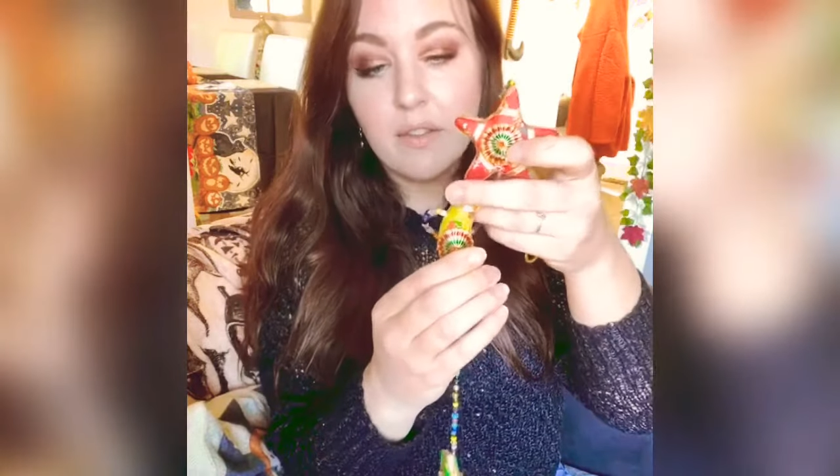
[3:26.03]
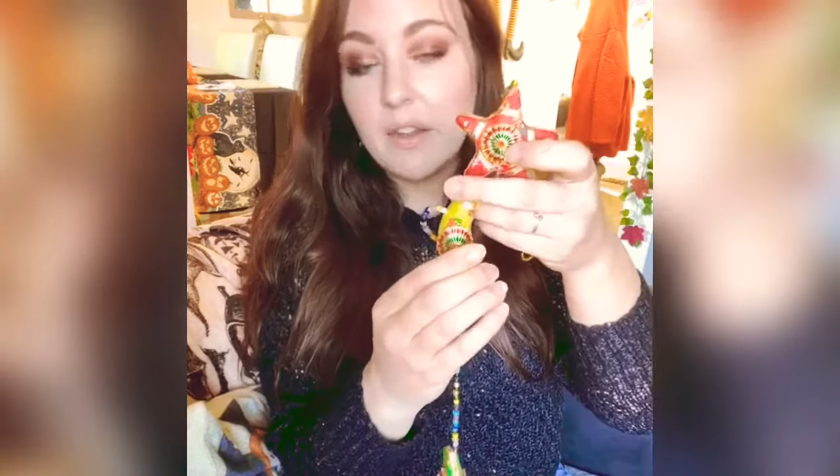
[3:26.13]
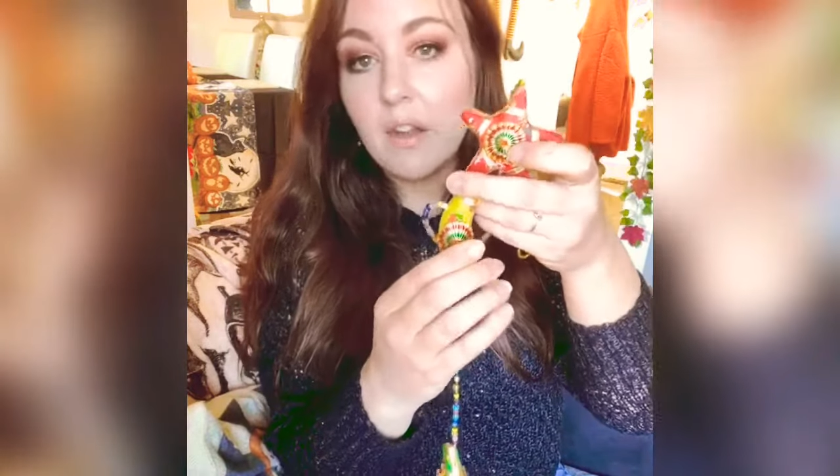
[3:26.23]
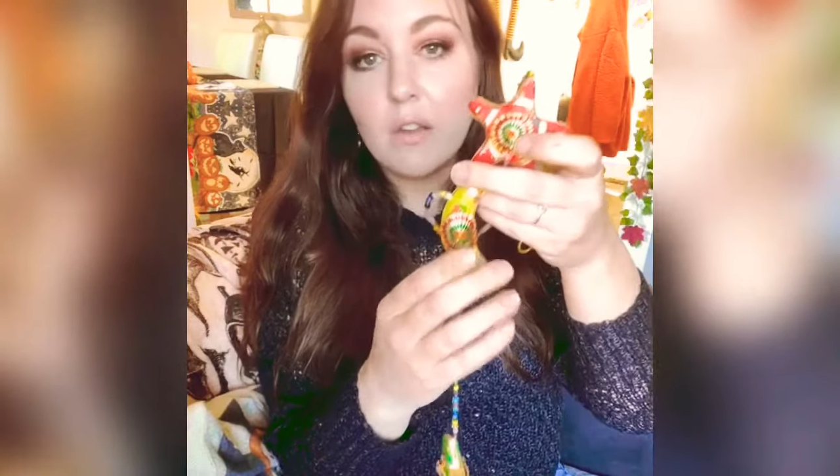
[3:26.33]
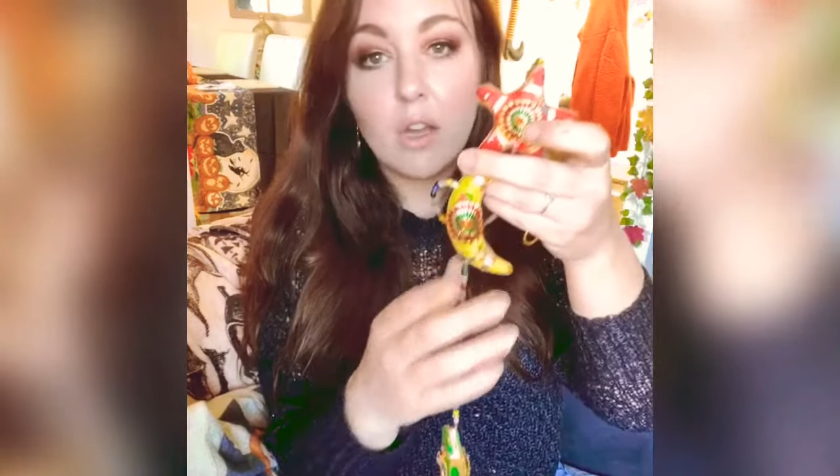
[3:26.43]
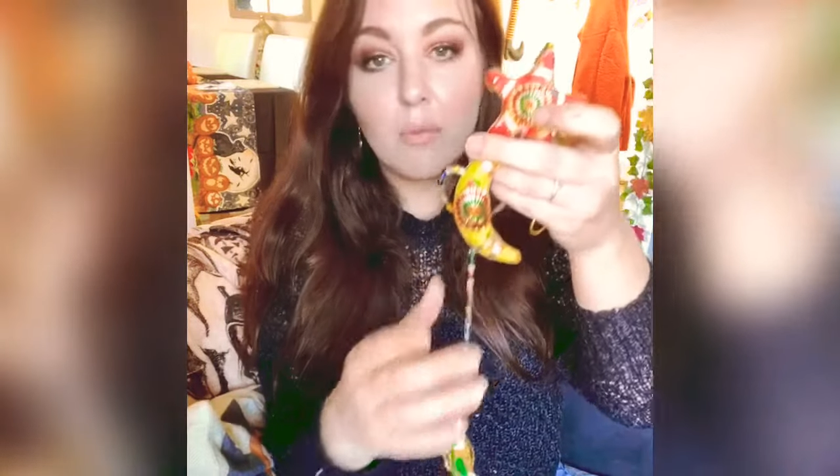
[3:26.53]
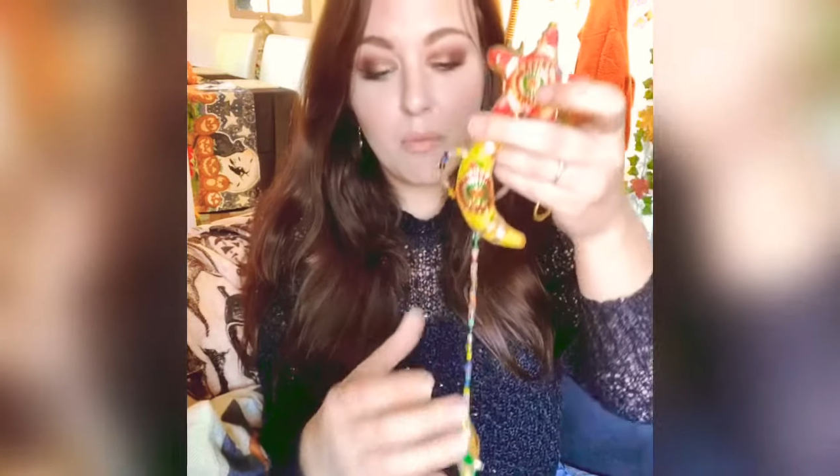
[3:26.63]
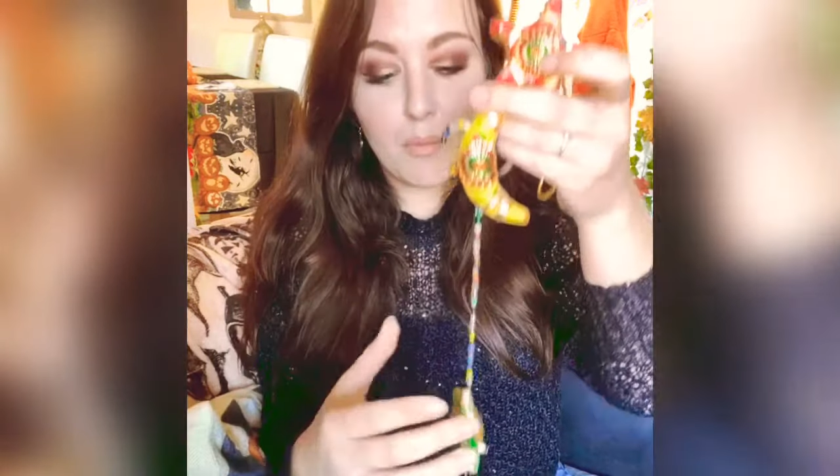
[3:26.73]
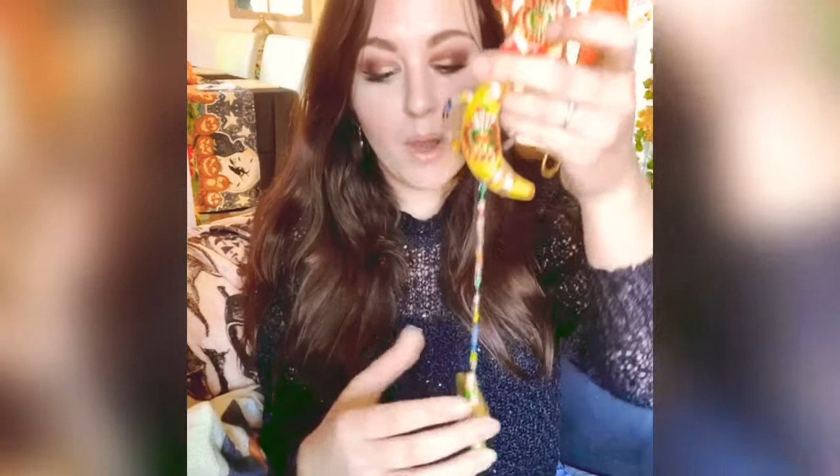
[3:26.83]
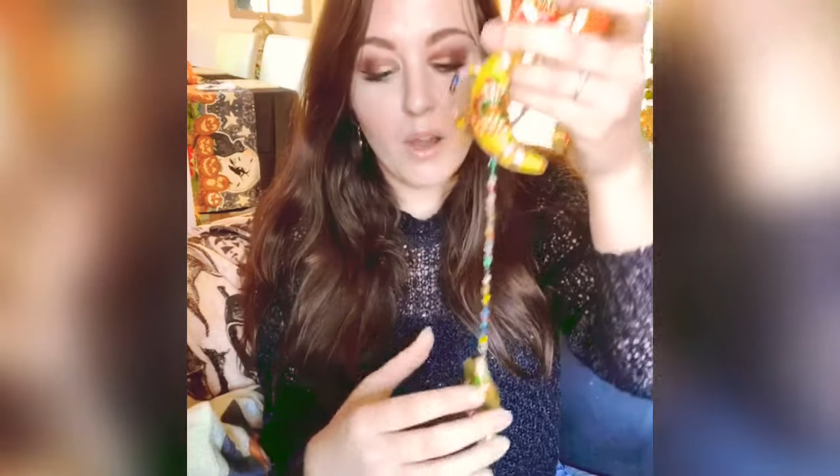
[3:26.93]
don't come
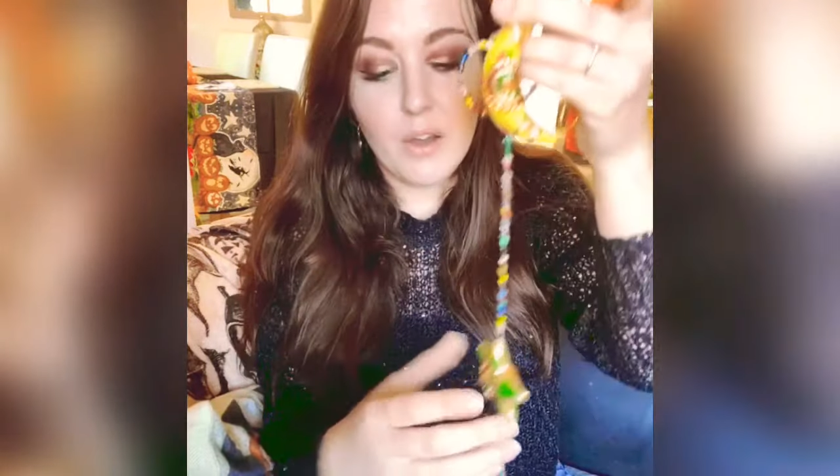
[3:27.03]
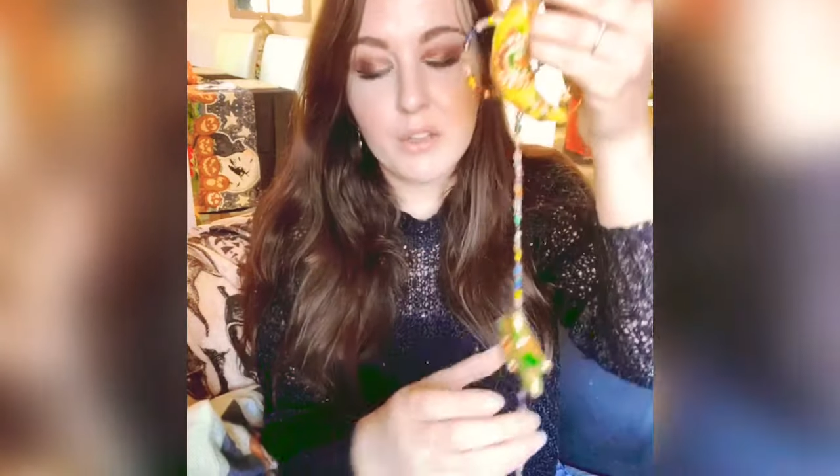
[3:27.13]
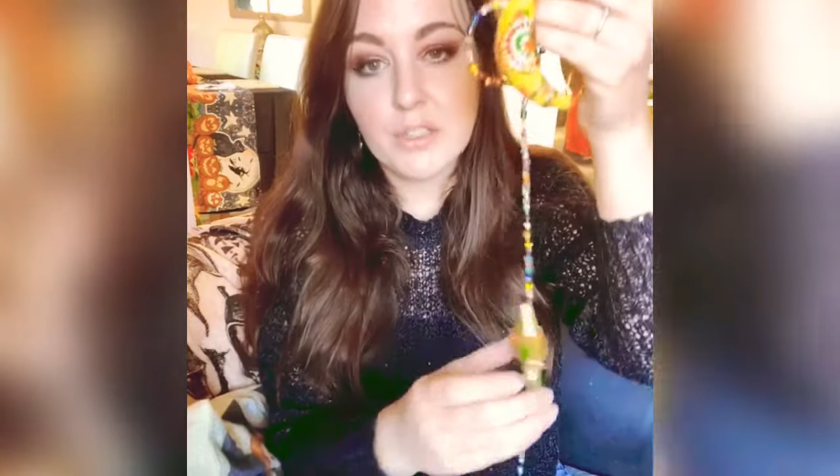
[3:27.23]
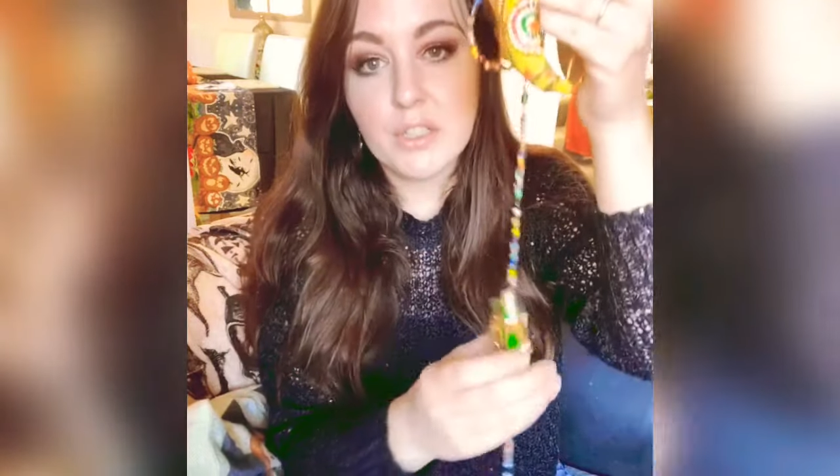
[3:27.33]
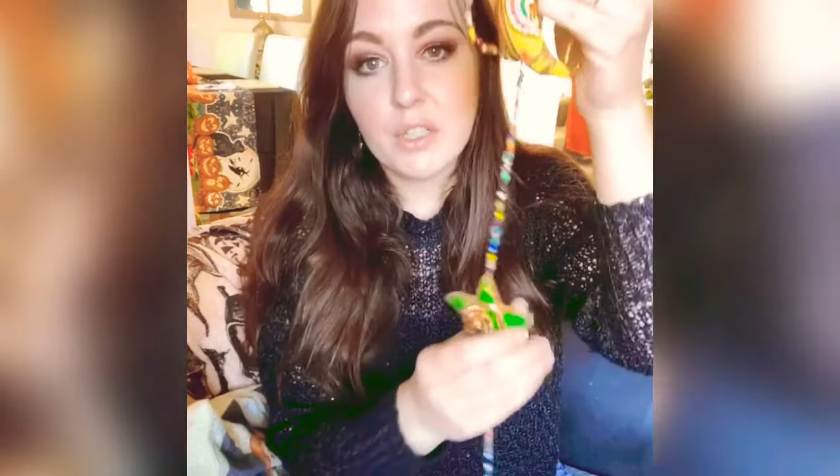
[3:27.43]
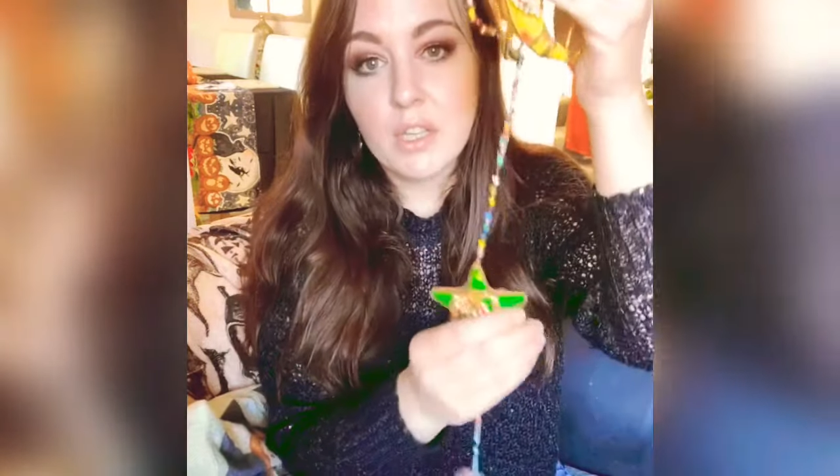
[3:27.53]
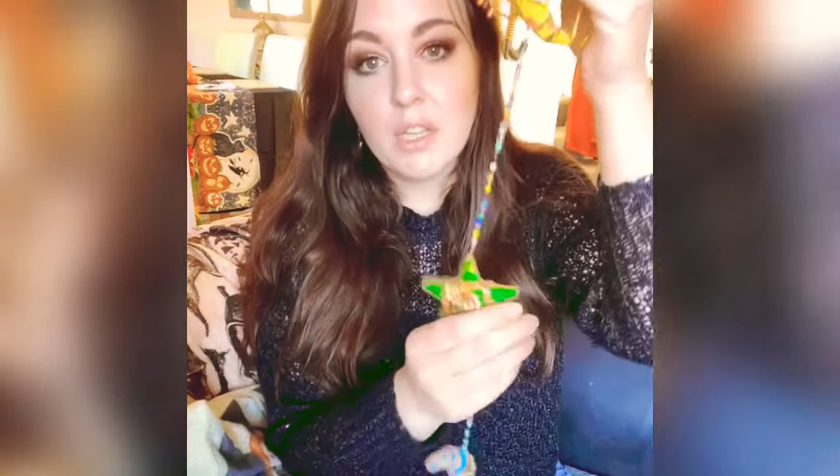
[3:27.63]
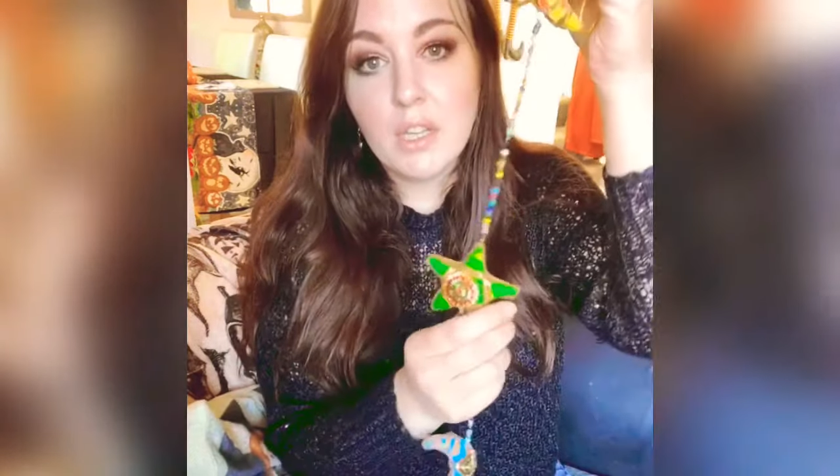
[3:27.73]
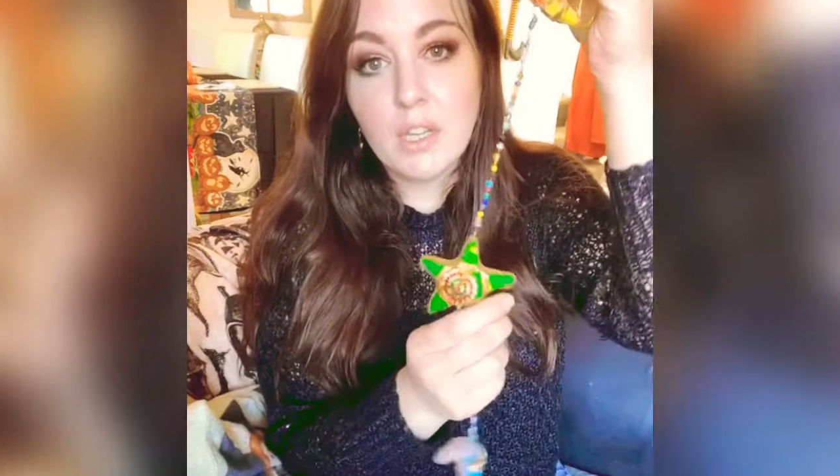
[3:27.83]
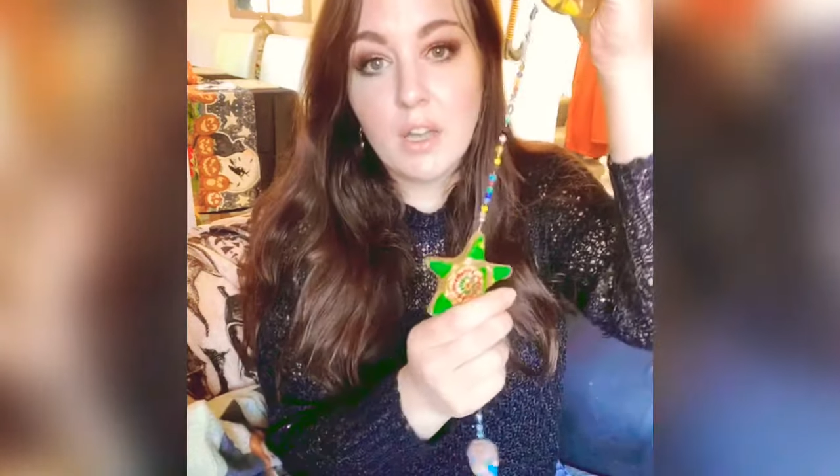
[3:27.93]
apart.
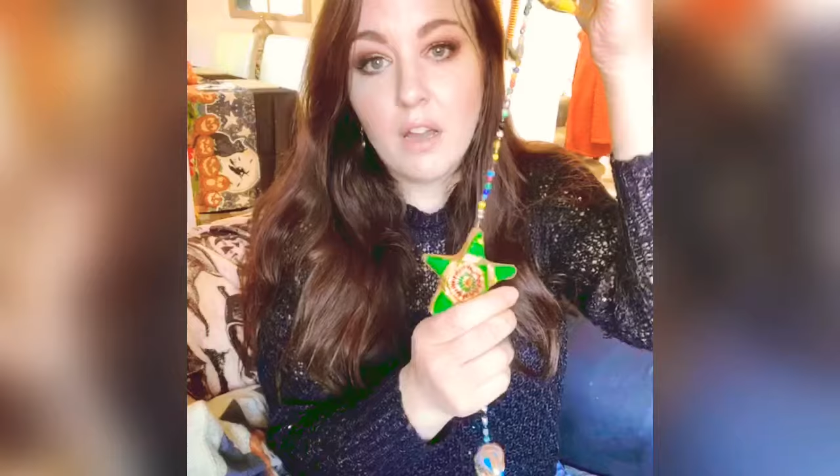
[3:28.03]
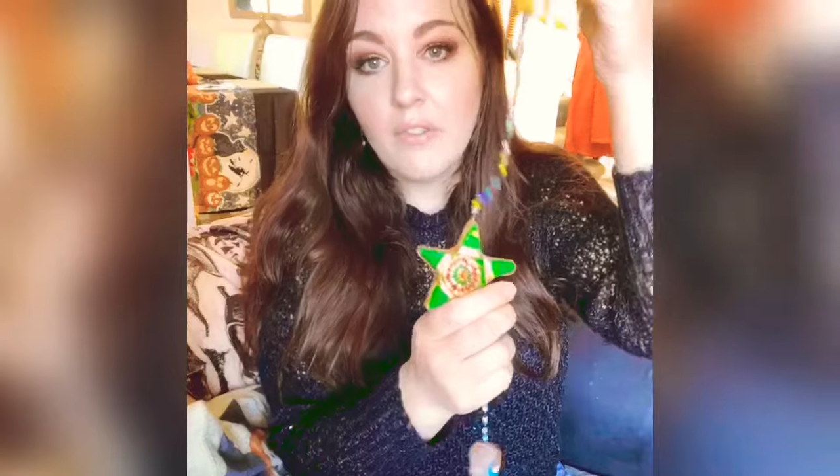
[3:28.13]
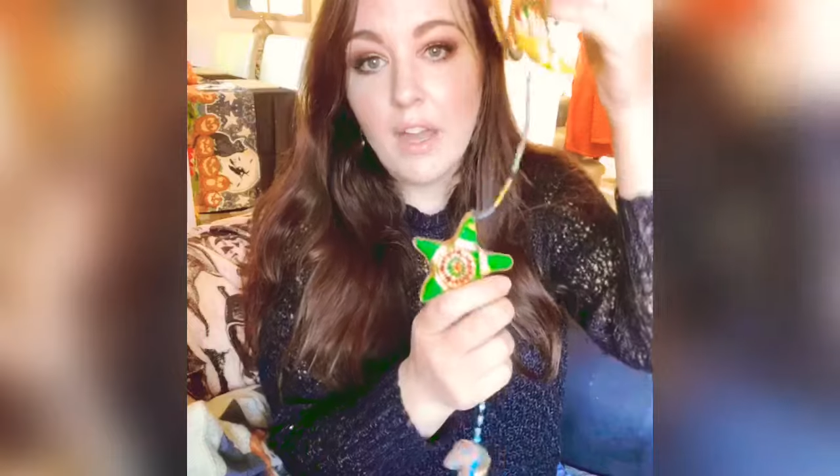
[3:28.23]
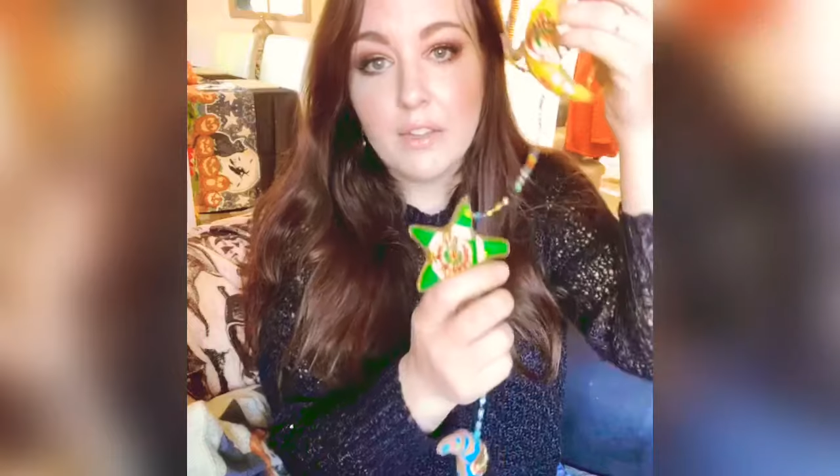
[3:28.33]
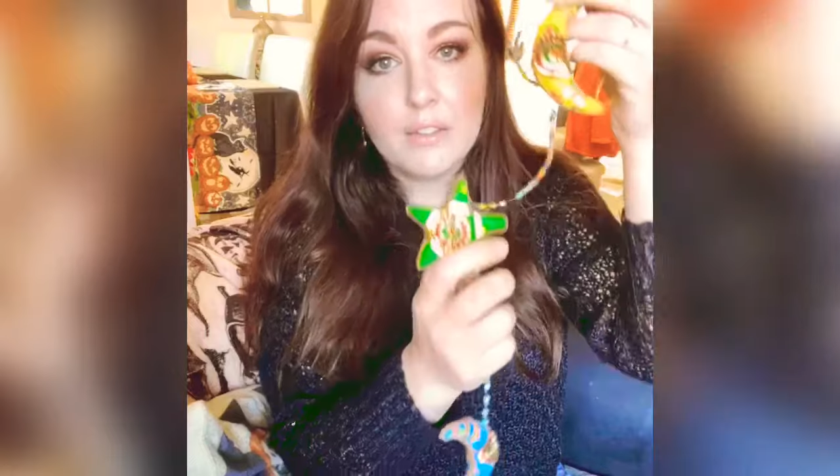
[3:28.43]
I've had